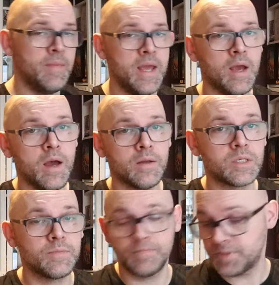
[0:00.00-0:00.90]
Amiga,
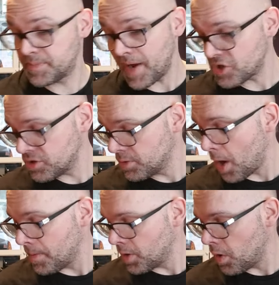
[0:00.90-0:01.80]
Spectrum,
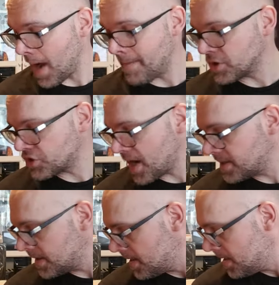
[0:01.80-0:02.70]
Commodore,
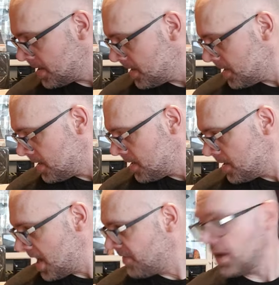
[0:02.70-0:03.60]
Amstrad,
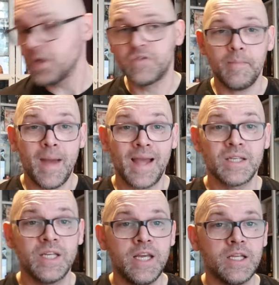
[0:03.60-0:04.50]
even loads of
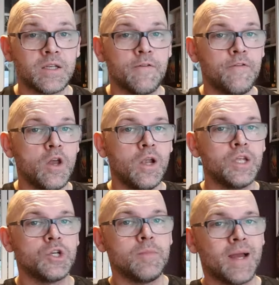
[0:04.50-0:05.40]
magazines like final
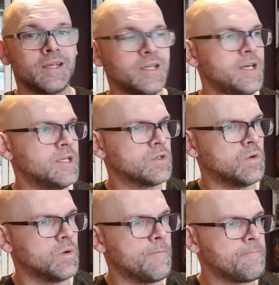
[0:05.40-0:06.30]
issue magazines
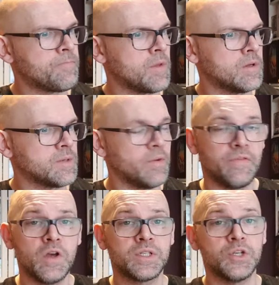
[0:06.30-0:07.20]
or some of the
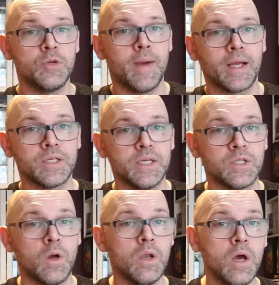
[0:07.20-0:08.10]
first issue
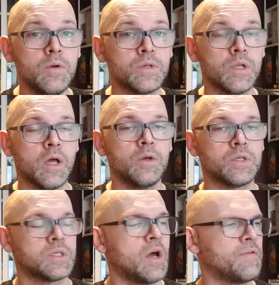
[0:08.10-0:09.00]
magazines. So I've got loads and loads
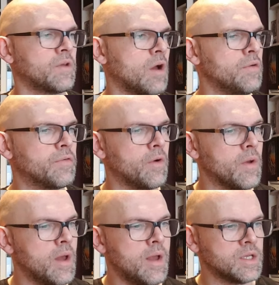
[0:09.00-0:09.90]
of stuff to go through.
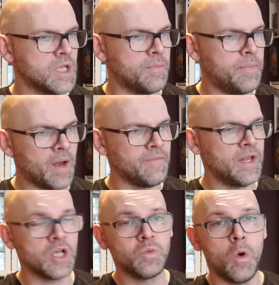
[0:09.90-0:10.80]
So the pickup
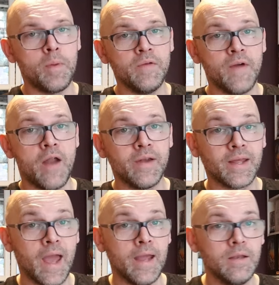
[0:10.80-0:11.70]
videos will be varied
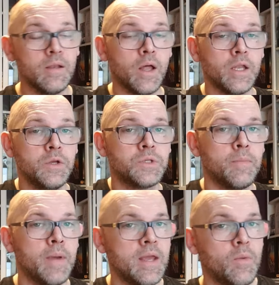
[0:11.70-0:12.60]
again, like they used to
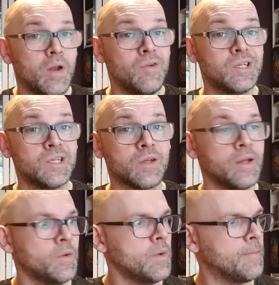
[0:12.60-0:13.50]
be when I originally
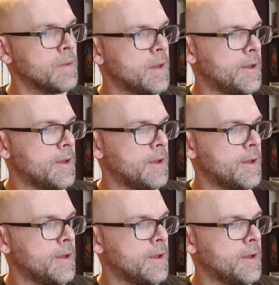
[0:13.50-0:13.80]
started doing them.